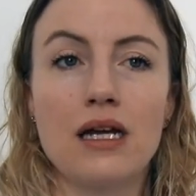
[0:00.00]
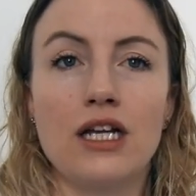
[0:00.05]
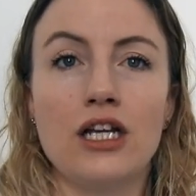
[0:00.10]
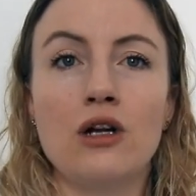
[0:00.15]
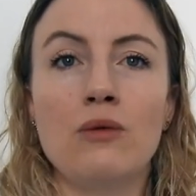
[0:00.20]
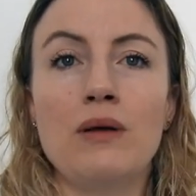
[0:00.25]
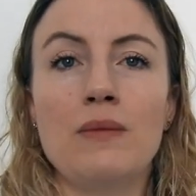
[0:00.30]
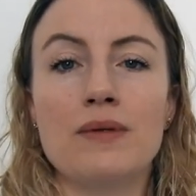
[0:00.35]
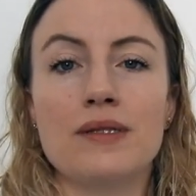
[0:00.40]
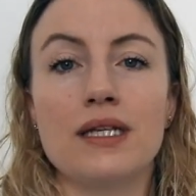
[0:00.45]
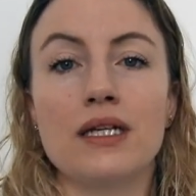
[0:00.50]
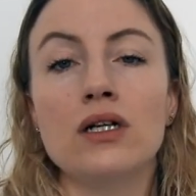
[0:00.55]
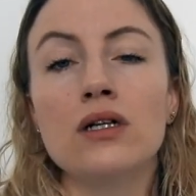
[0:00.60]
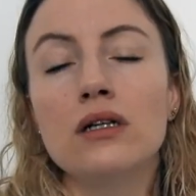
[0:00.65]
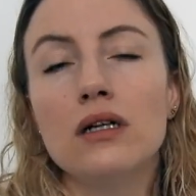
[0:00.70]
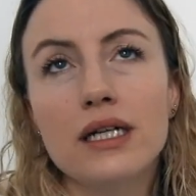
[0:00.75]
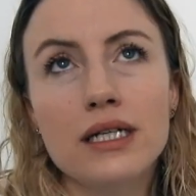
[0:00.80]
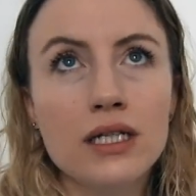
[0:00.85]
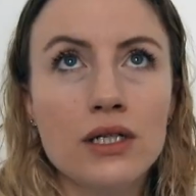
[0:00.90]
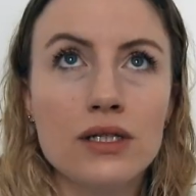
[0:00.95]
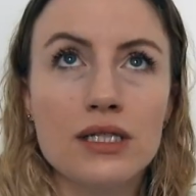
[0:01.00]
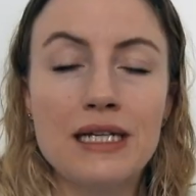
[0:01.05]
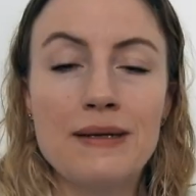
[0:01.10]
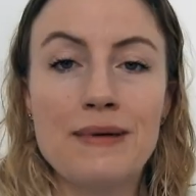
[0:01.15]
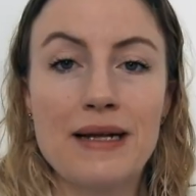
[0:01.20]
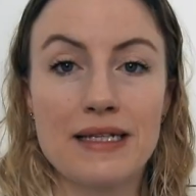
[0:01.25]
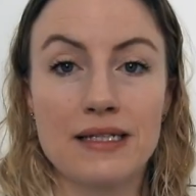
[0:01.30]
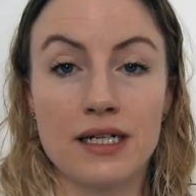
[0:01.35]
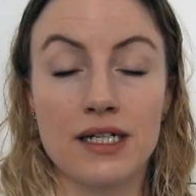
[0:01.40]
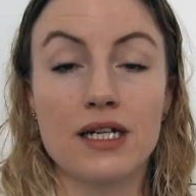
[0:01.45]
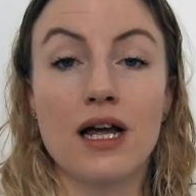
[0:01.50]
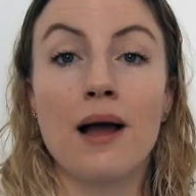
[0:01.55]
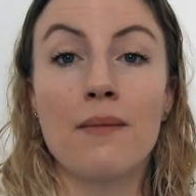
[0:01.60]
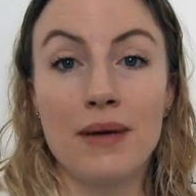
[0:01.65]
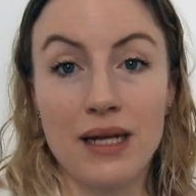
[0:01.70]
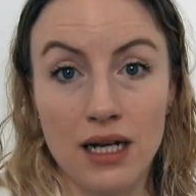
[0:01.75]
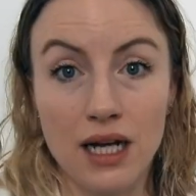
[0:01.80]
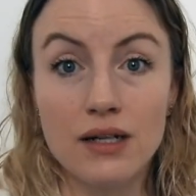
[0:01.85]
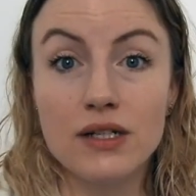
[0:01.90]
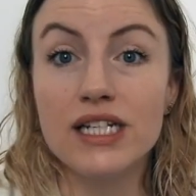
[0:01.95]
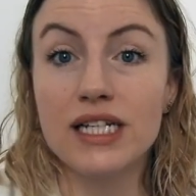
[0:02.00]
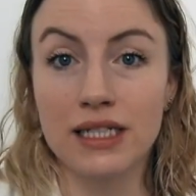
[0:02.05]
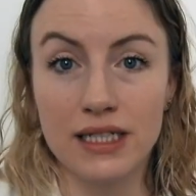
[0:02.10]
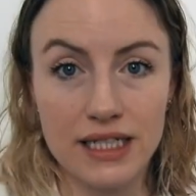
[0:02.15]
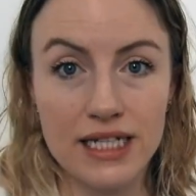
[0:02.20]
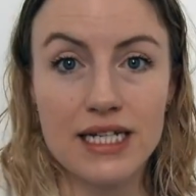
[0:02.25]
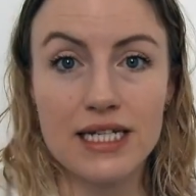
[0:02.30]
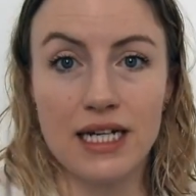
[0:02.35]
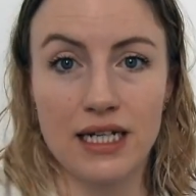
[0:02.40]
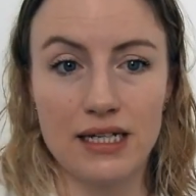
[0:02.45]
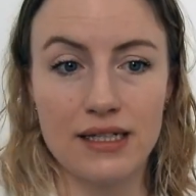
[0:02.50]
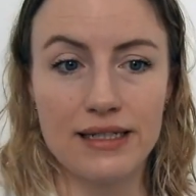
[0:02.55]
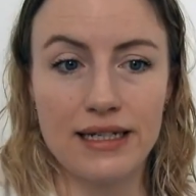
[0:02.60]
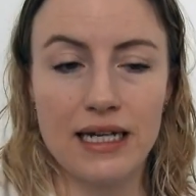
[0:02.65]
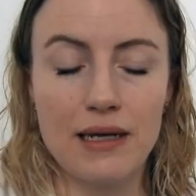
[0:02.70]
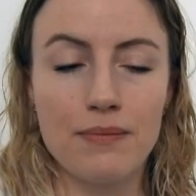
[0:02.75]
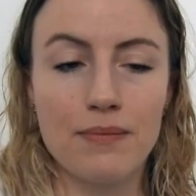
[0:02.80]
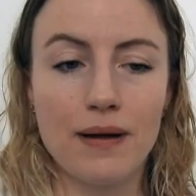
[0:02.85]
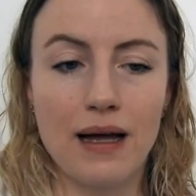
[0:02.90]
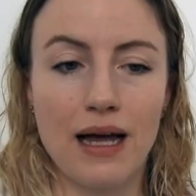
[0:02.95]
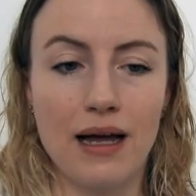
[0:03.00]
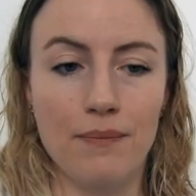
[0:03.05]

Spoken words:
People say, oh, I had no sleep last night. I didn't get any sleep.